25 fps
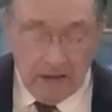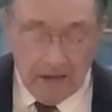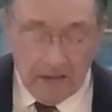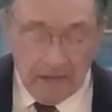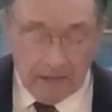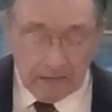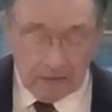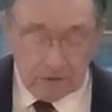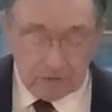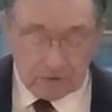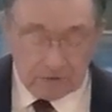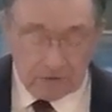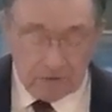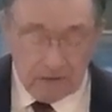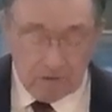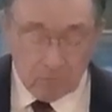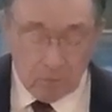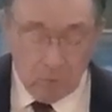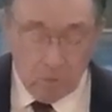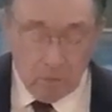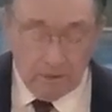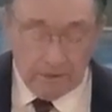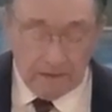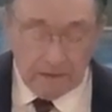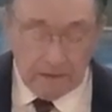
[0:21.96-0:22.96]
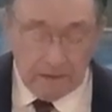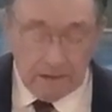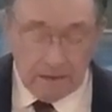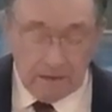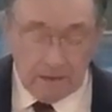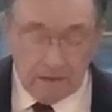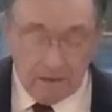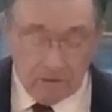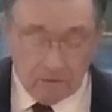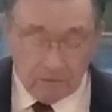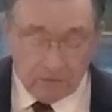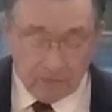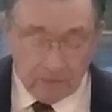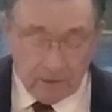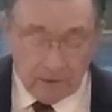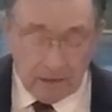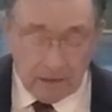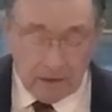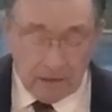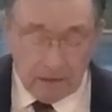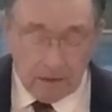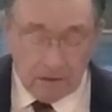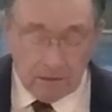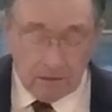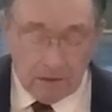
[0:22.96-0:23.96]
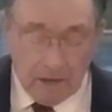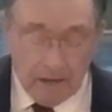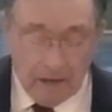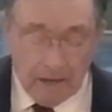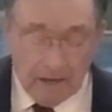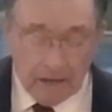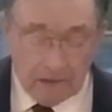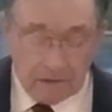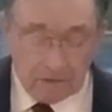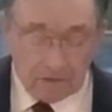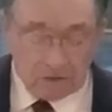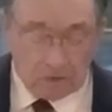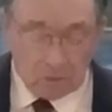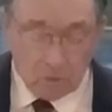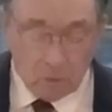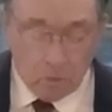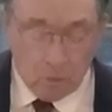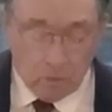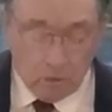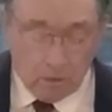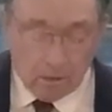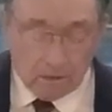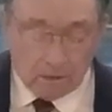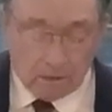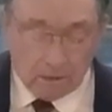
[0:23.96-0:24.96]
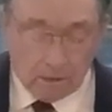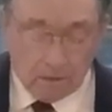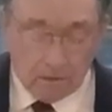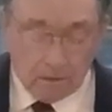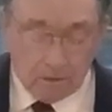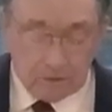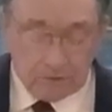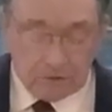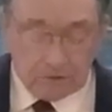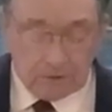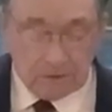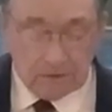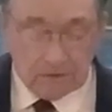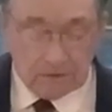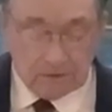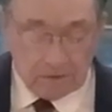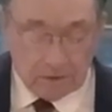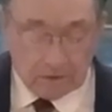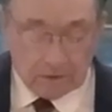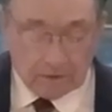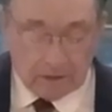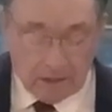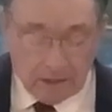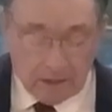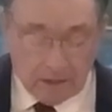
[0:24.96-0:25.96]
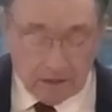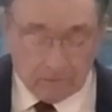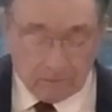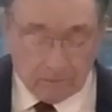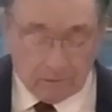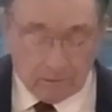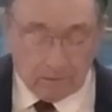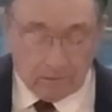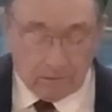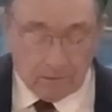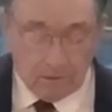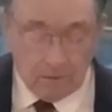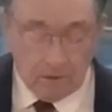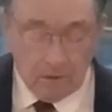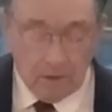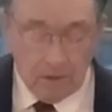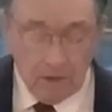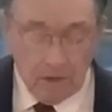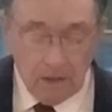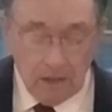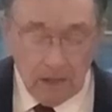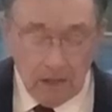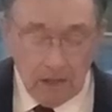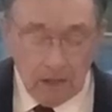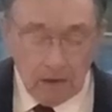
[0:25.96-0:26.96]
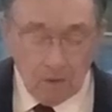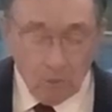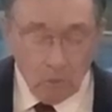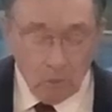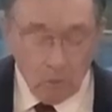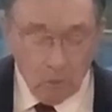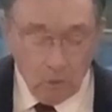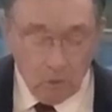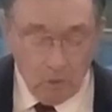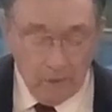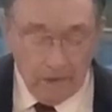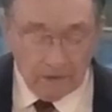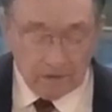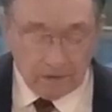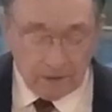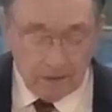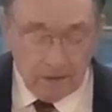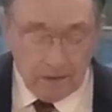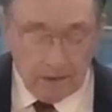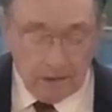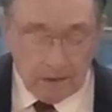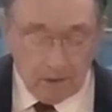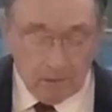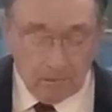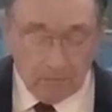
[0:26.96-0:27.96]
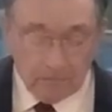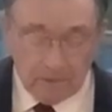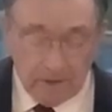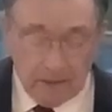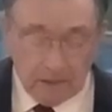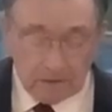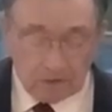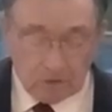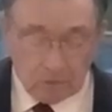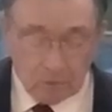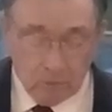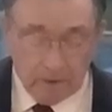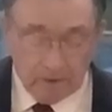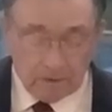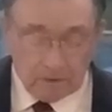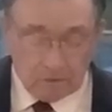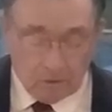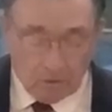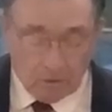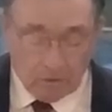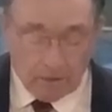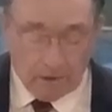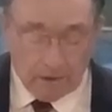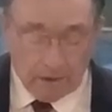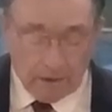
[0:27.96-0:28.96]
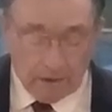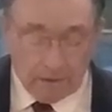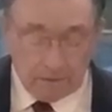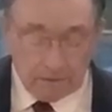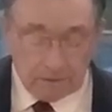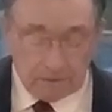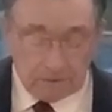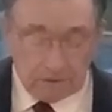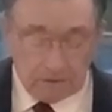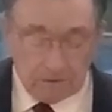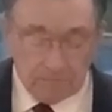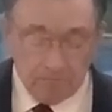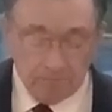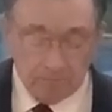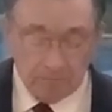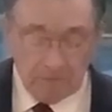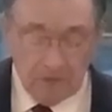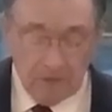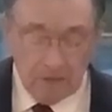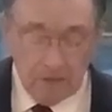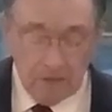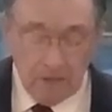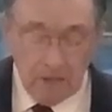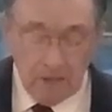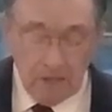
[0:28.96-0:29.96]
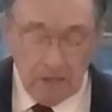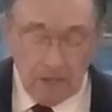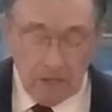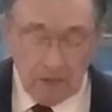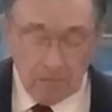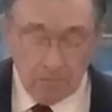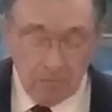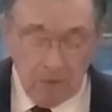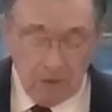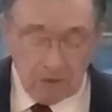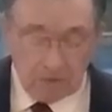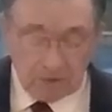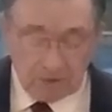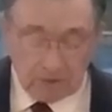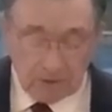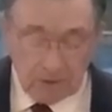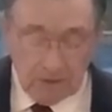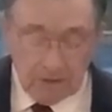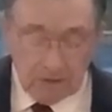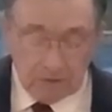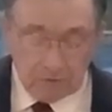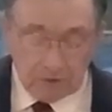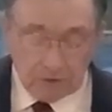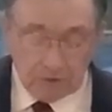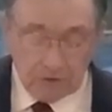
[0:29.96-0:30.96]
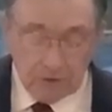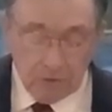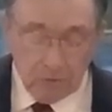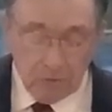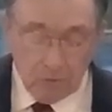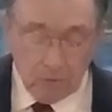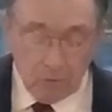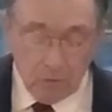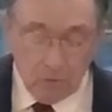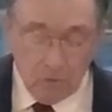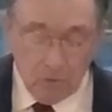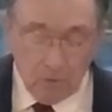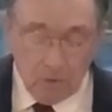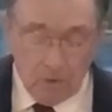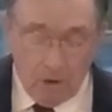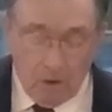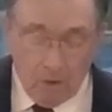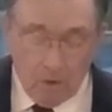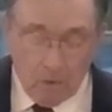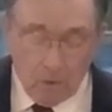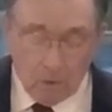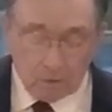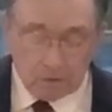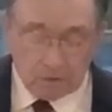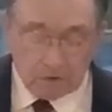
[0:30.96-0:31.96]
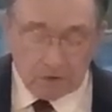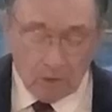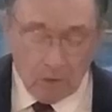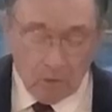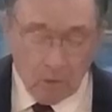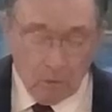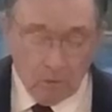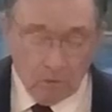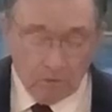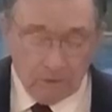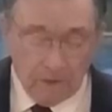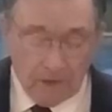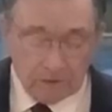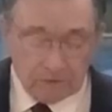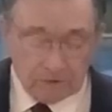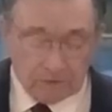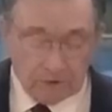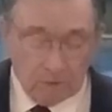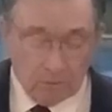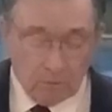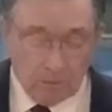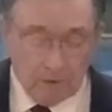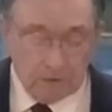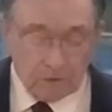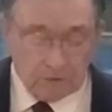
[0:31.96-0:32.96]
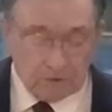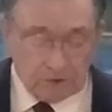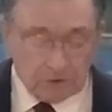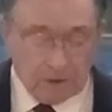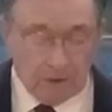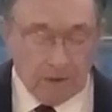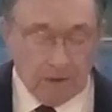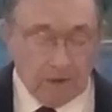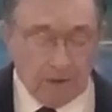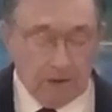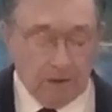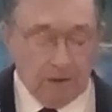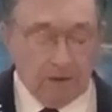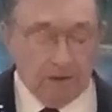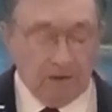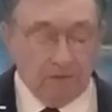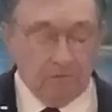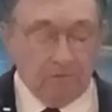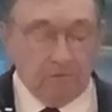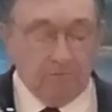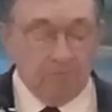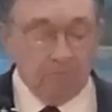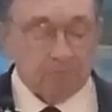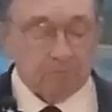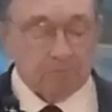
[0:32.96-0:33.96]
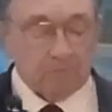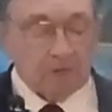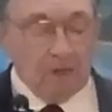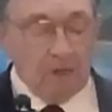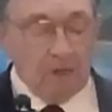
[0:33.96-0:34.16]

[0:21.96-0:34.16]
and he said, "We then as workers together with him," that's with Christ, "beseech you also that you receive